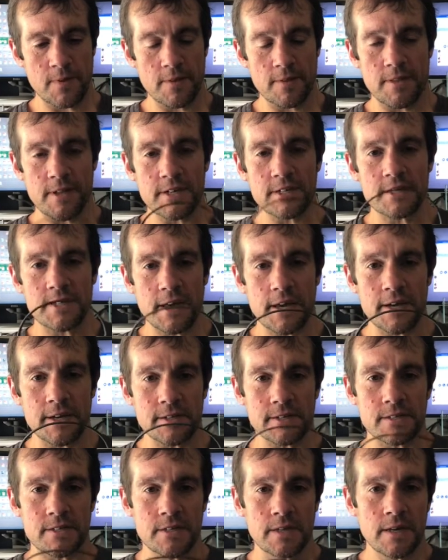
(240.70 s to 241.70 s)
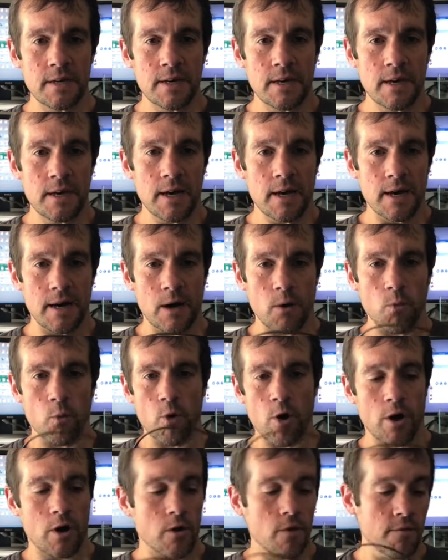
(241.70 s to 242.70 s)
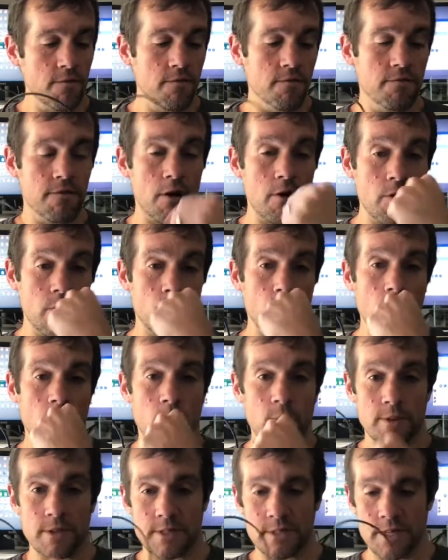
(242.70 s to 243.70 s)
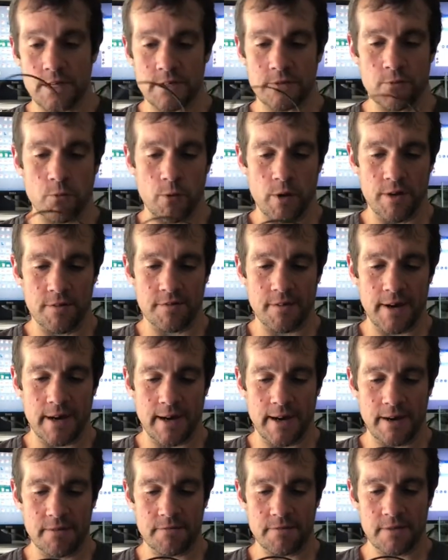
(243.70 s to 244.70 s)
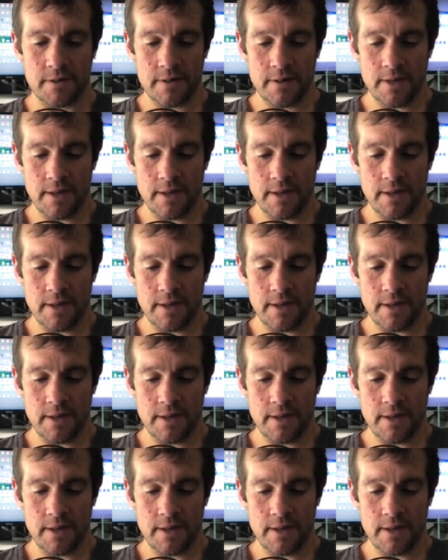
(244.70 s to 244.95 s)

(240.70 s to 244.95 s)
These things work very well with the 645,